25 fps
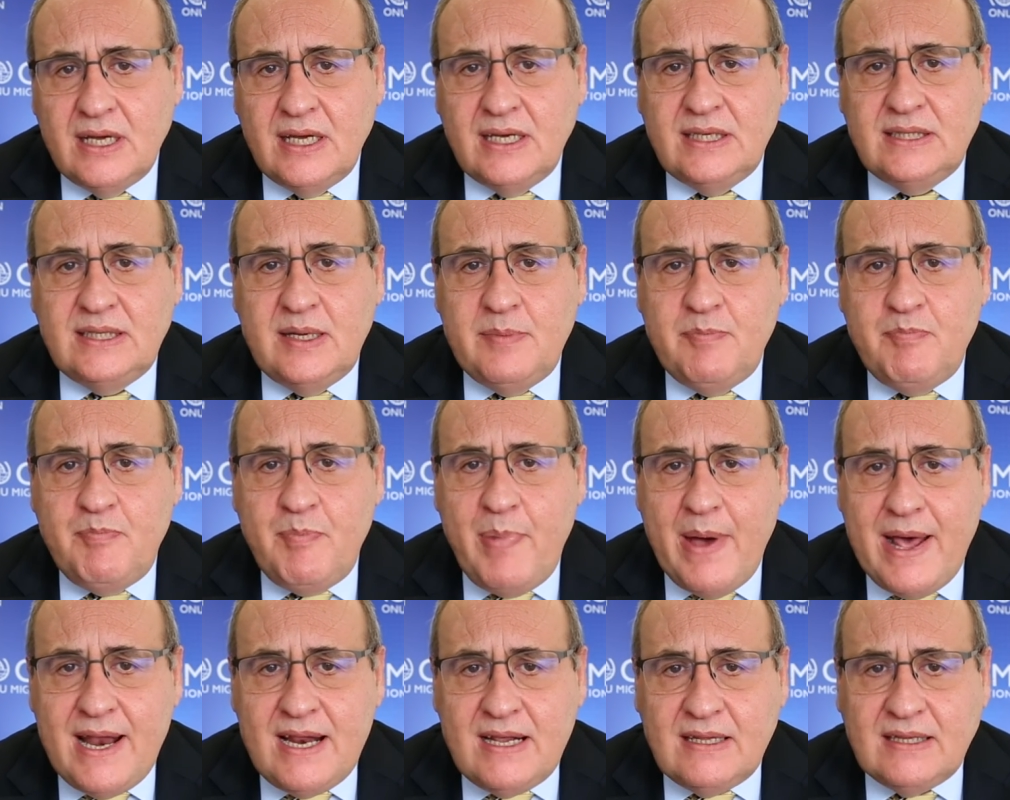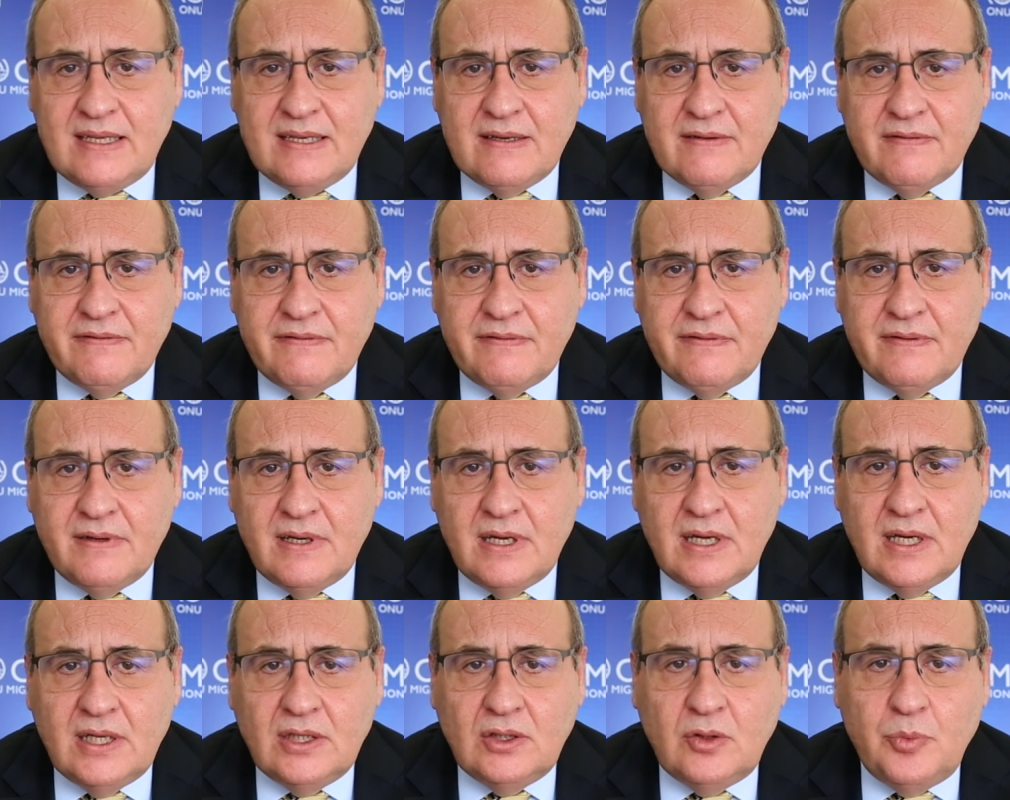is imperative
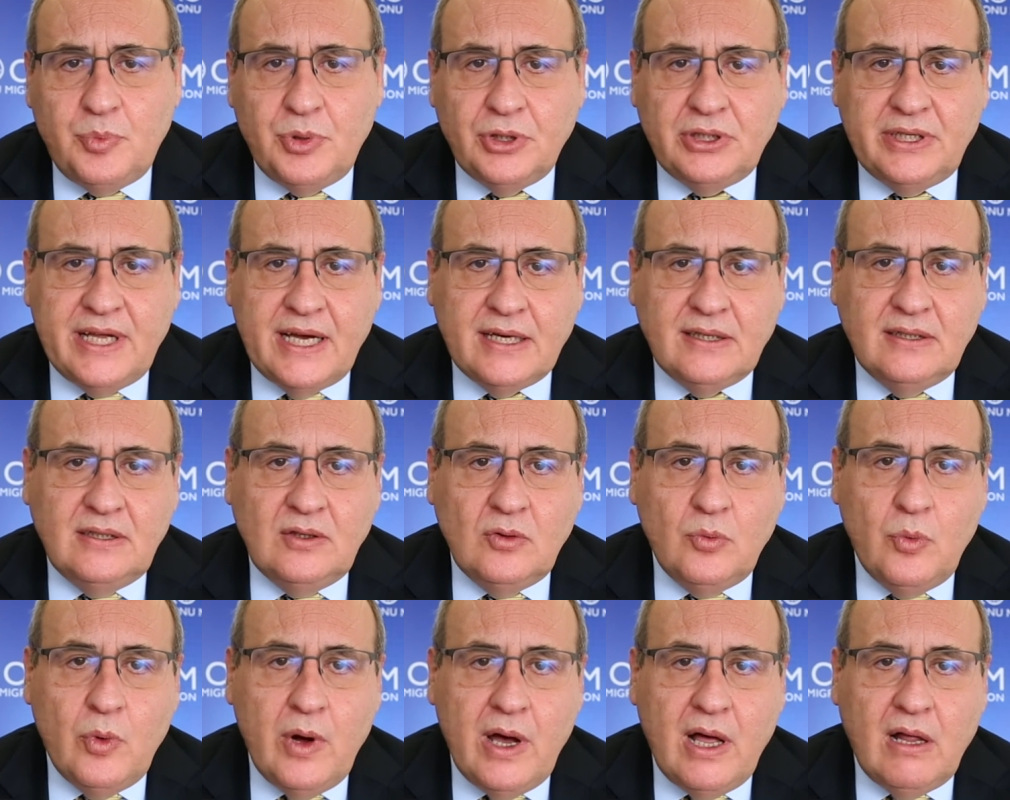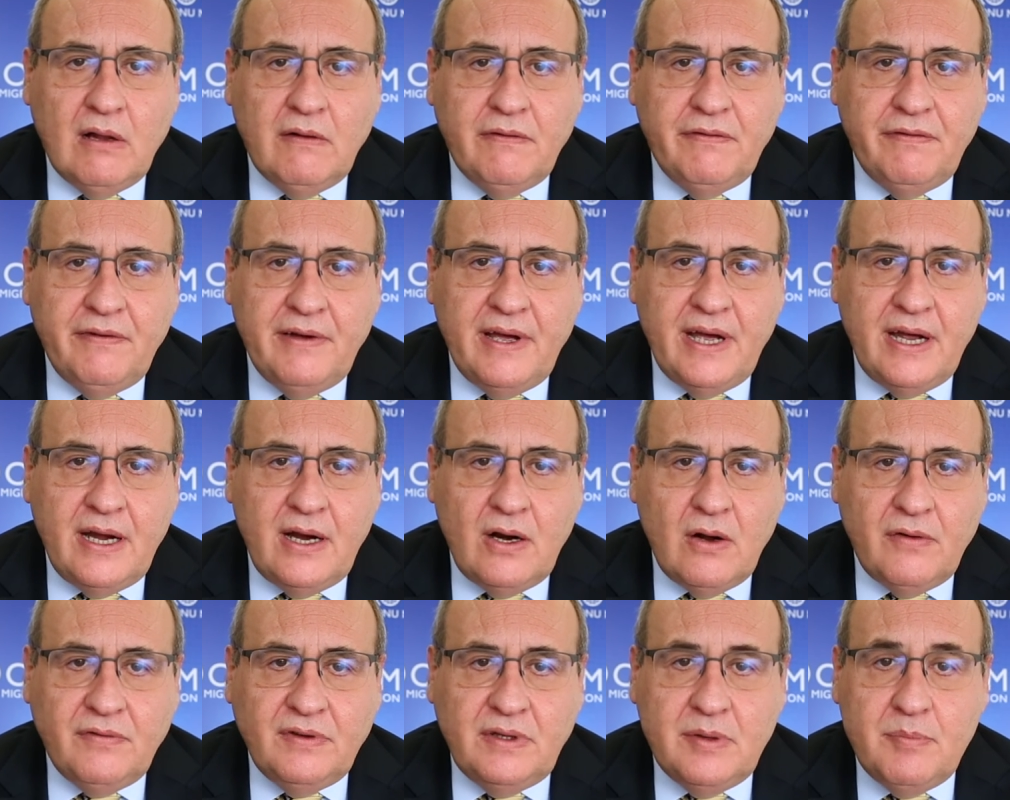to protect the
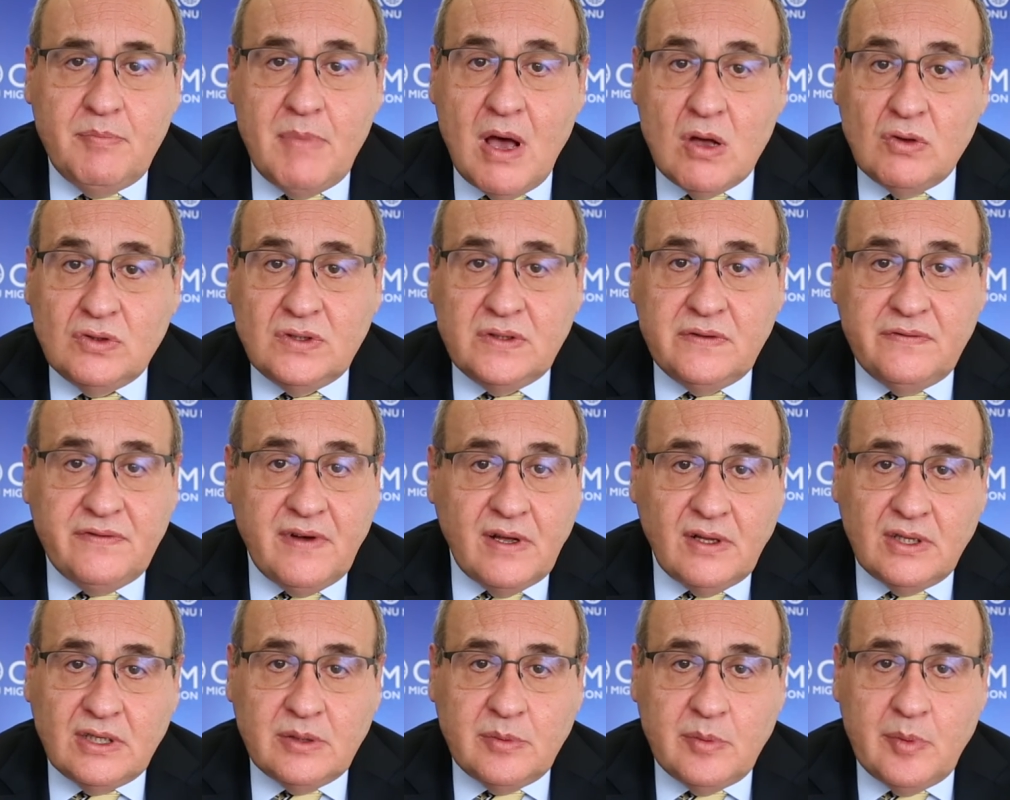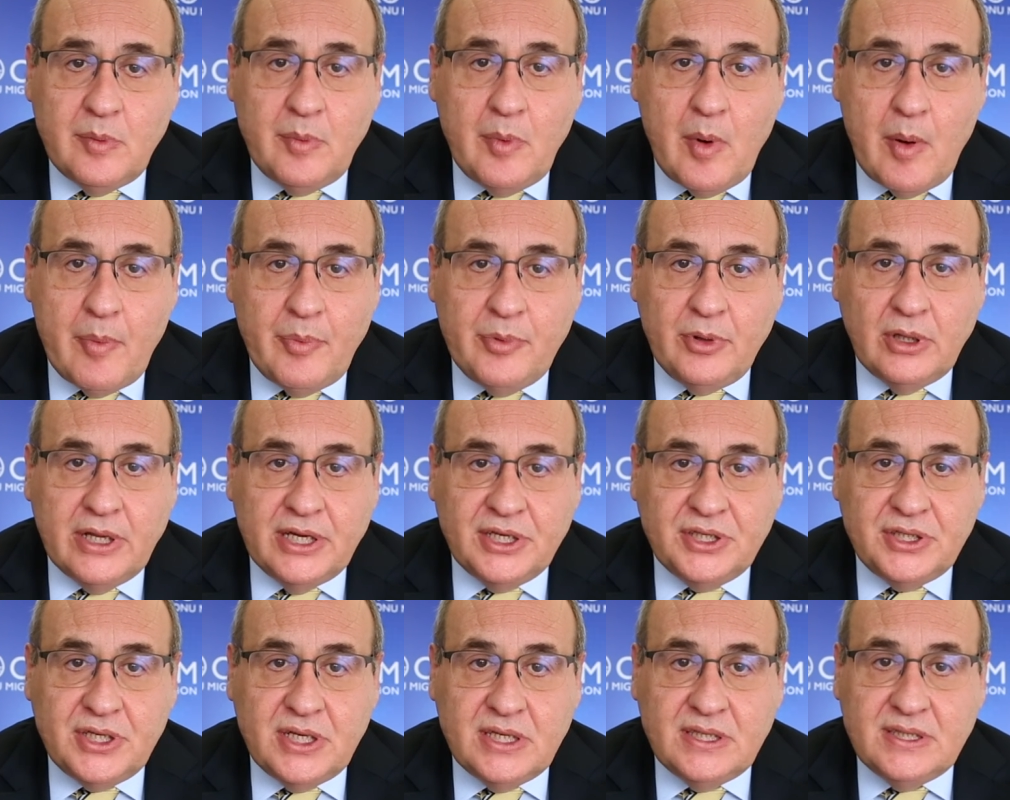welfare of the most vulnerable
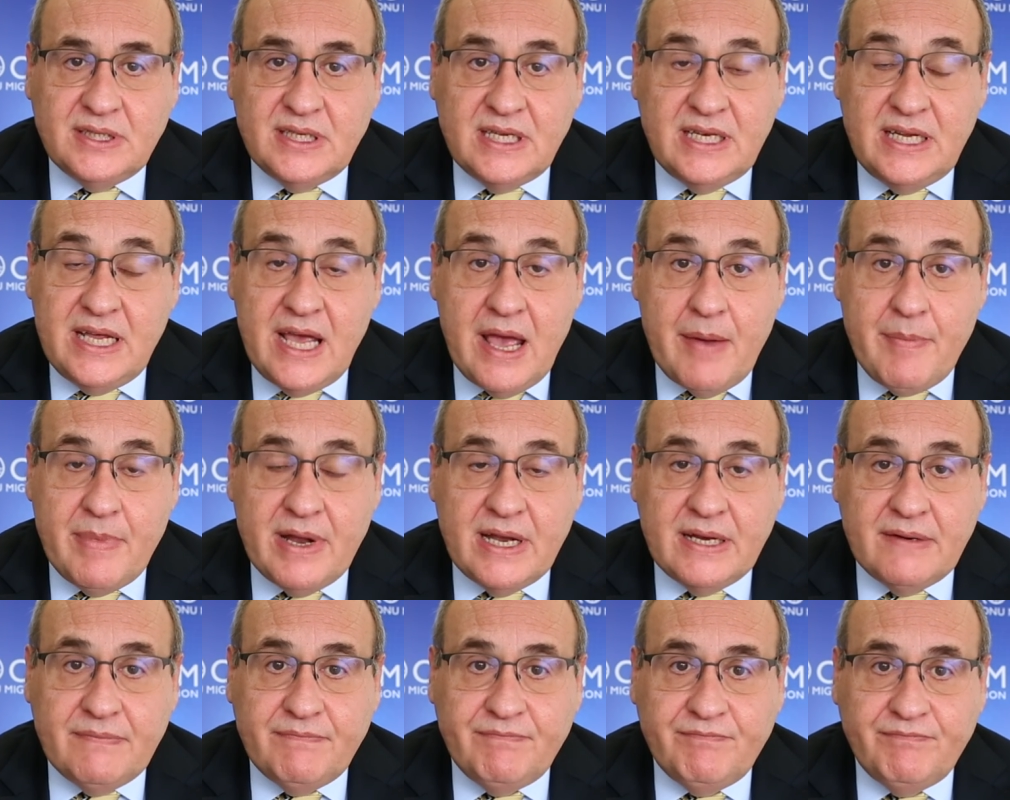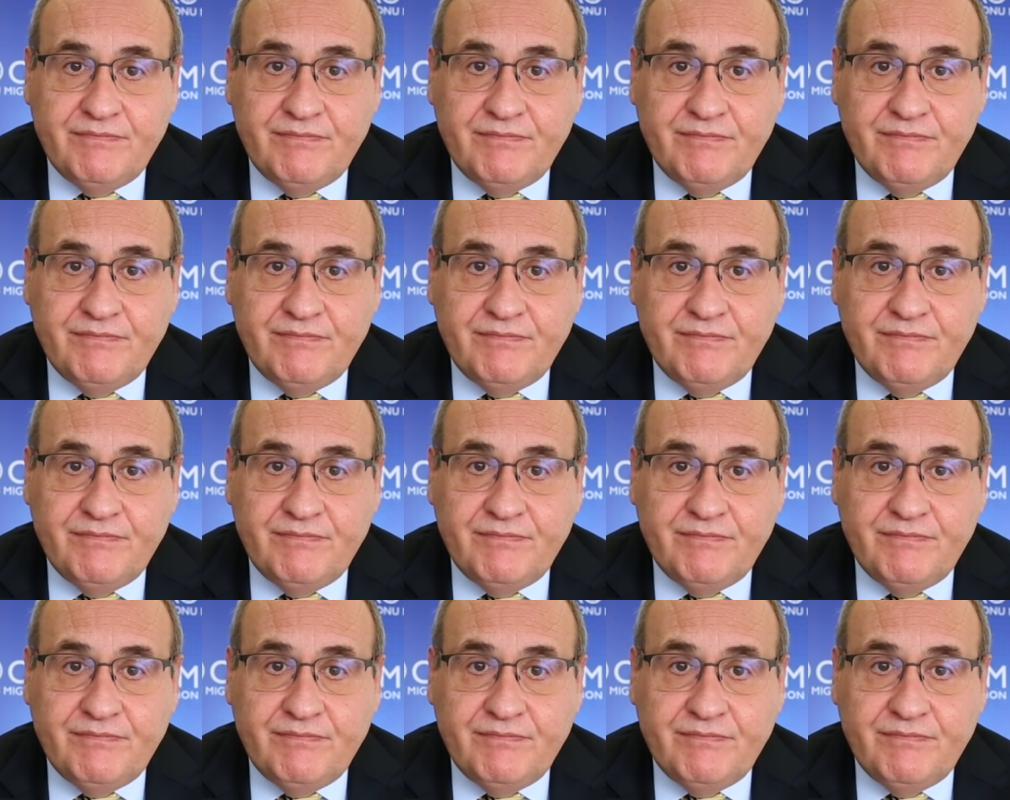populations in Yemen.